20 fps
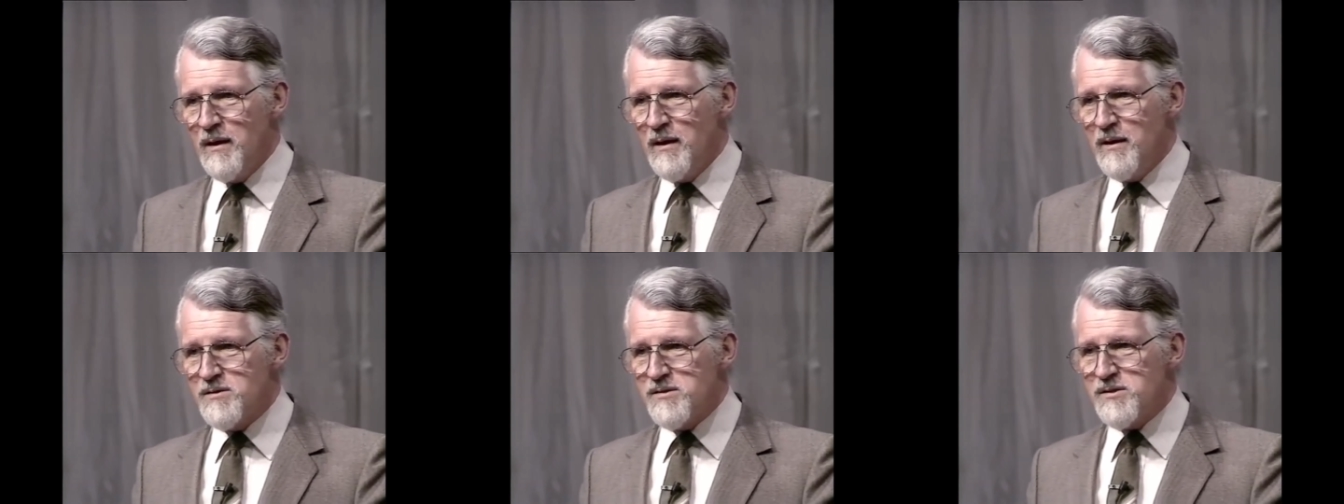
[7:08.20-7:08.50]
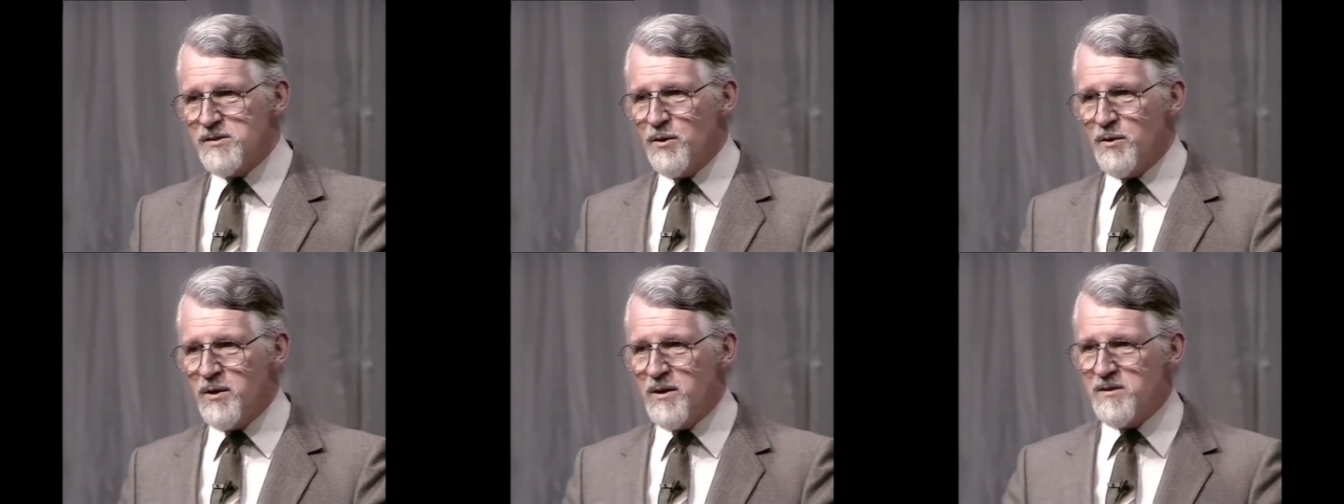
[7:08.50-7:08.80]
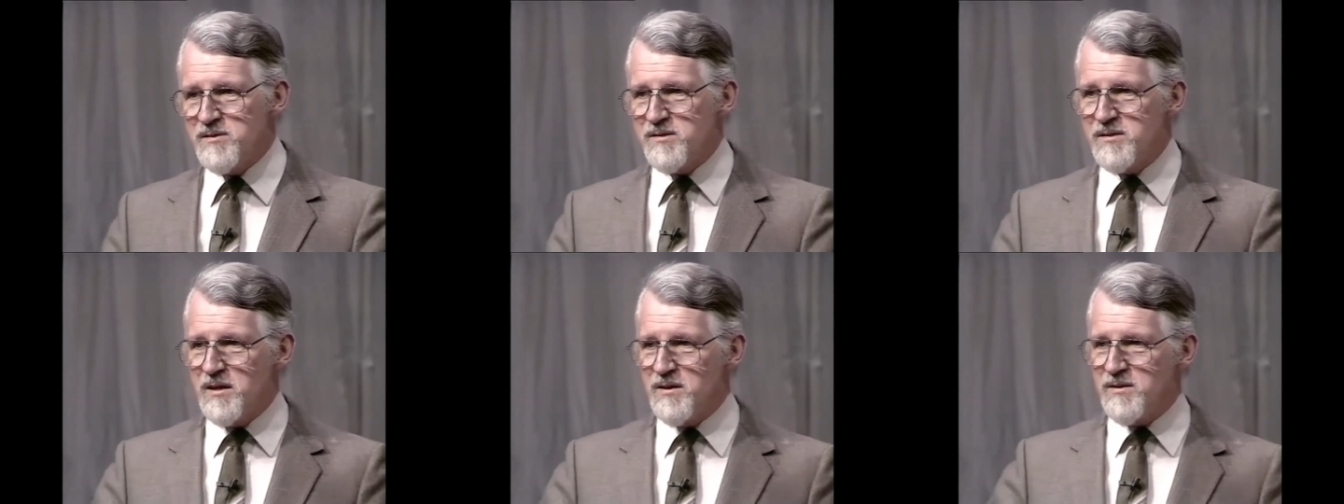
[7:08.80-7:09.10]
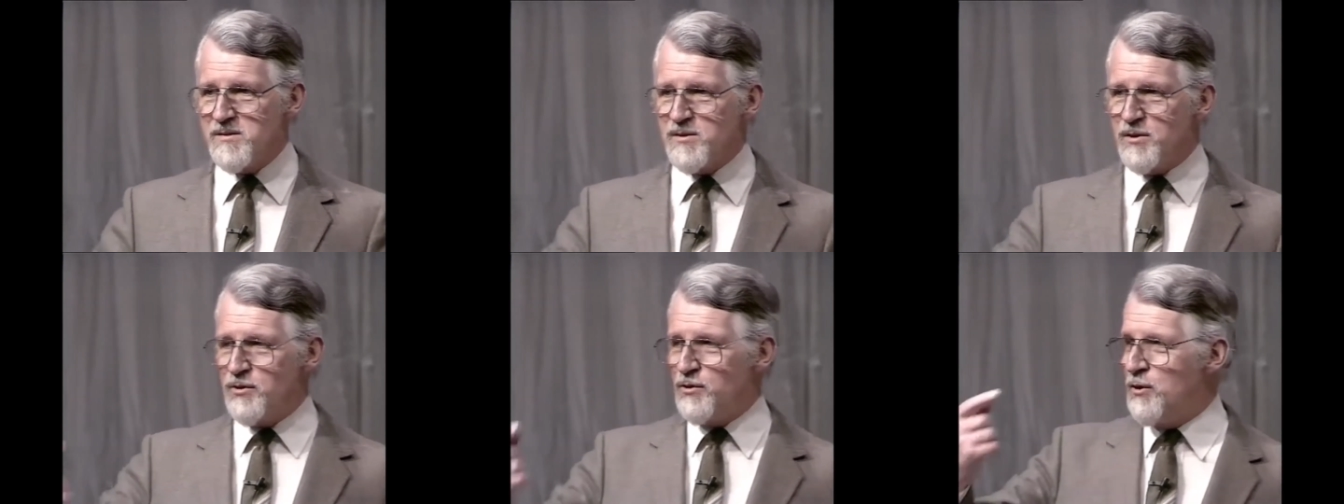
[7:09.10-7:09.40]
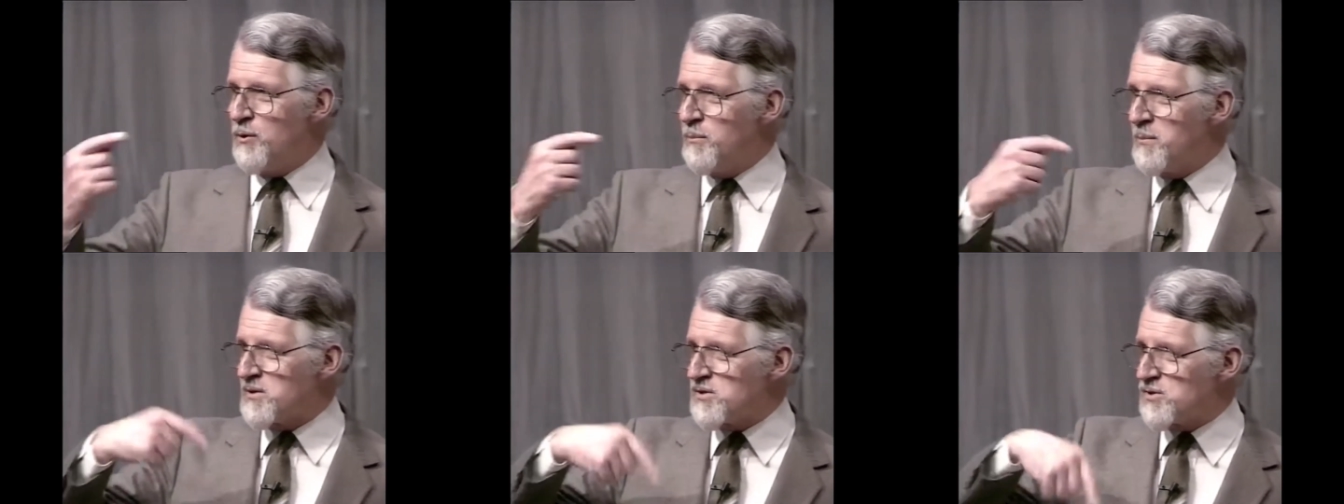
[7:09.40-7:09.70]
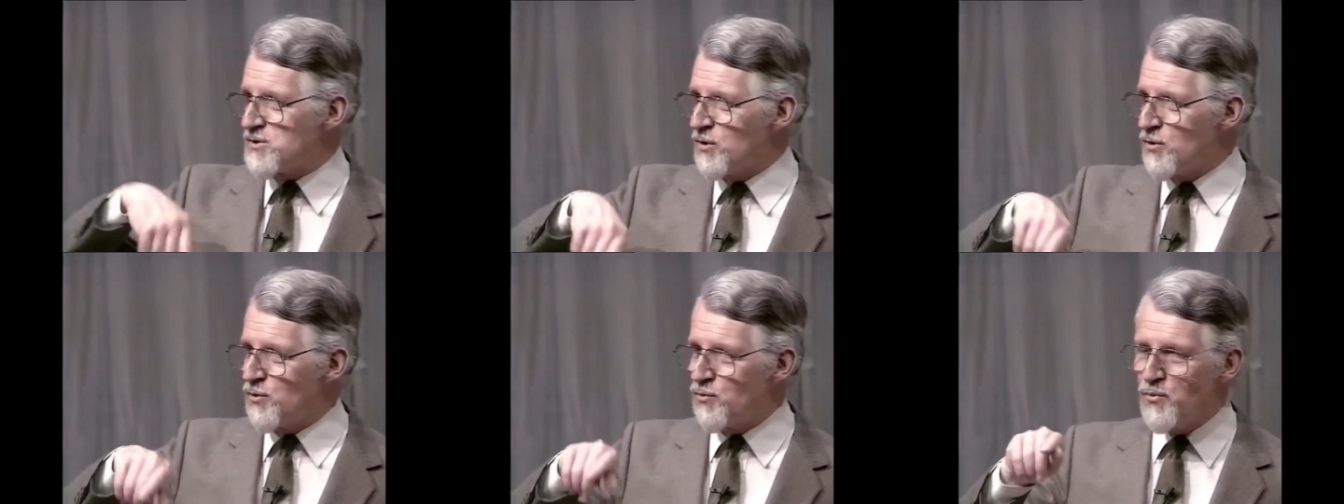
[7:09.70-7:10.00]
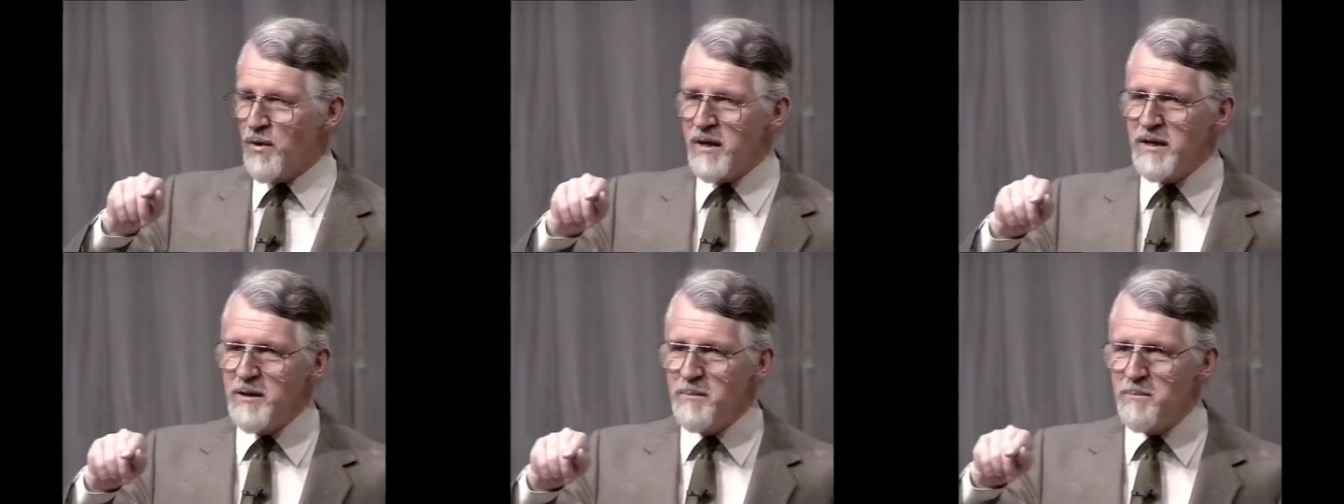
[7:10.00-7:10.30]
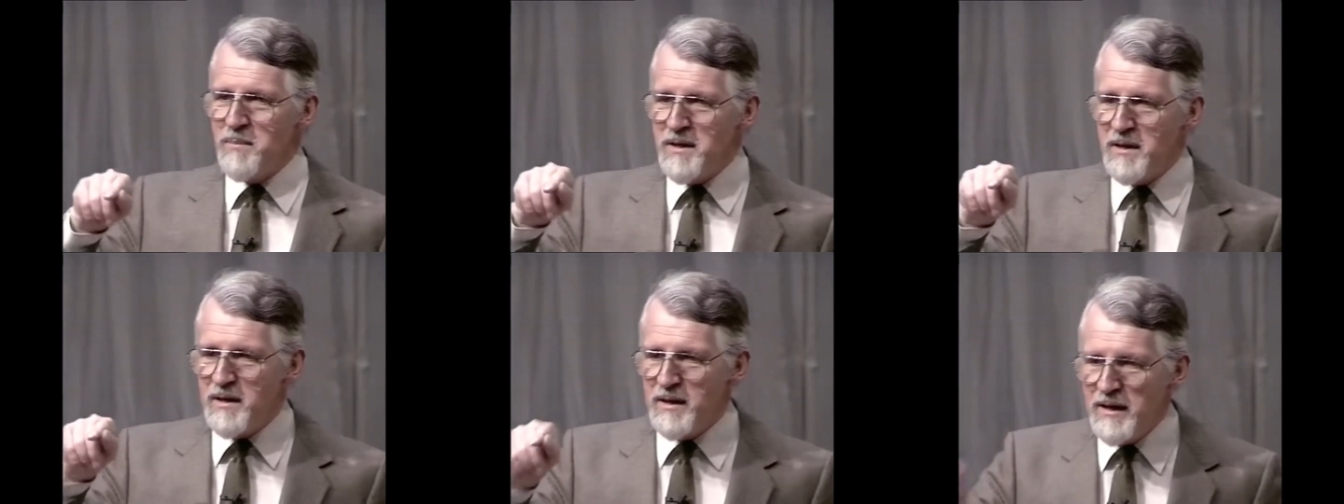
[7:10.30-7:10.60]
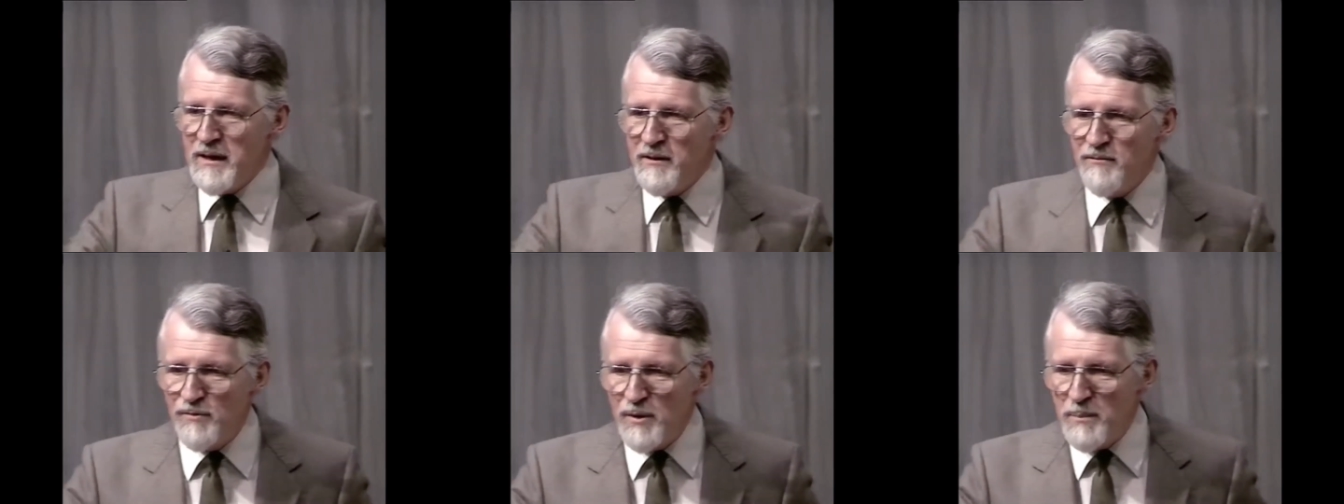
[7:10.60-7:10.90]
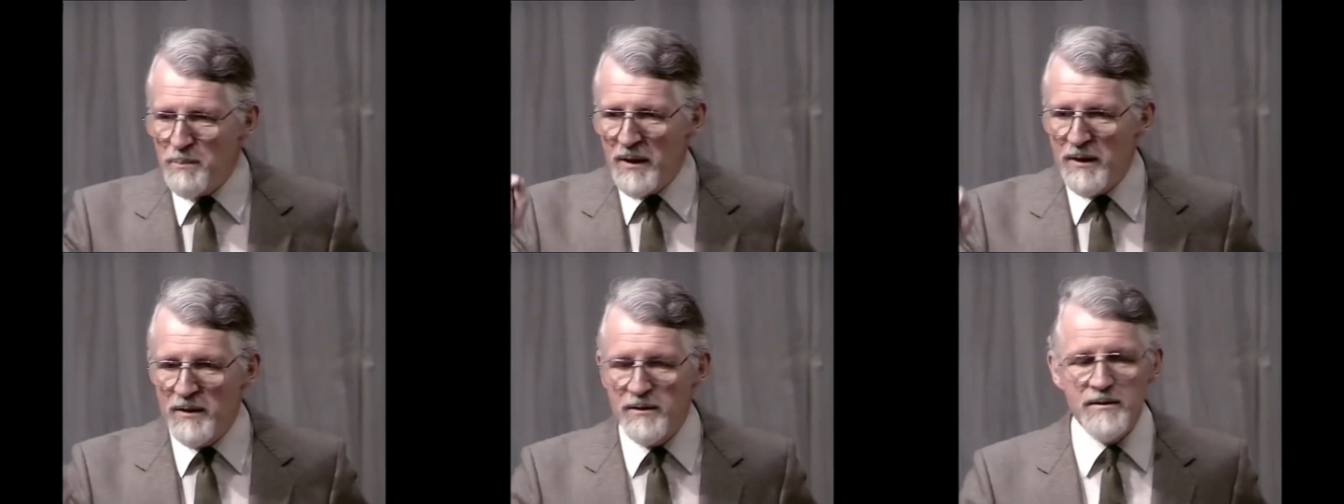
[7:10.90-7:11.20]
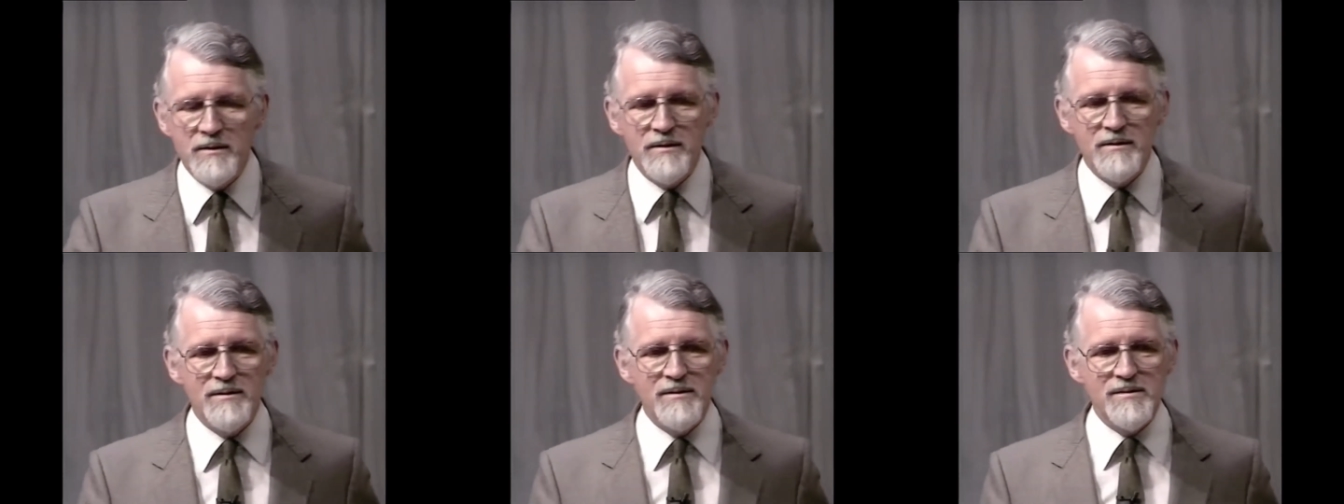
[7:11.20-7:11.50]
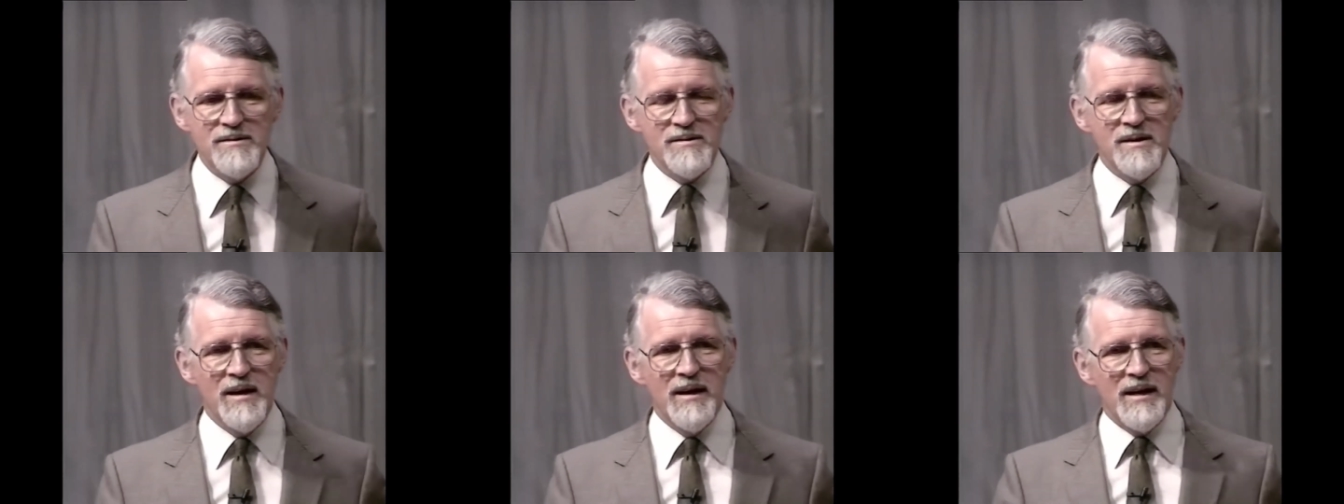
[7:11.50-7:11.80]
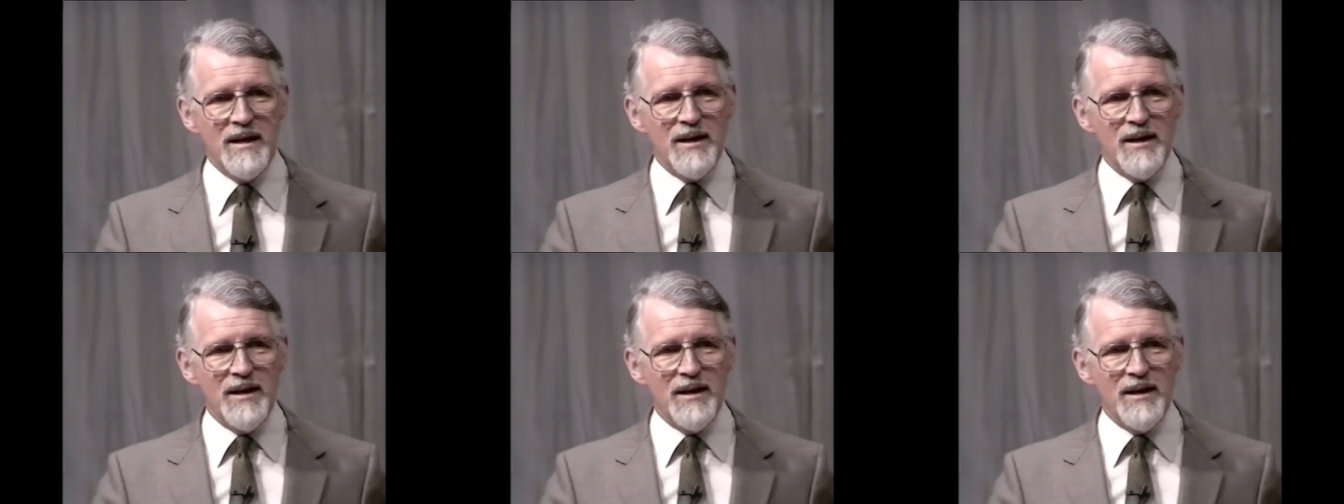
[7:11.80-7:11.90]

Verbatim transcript: So he says, You must already be in repentance.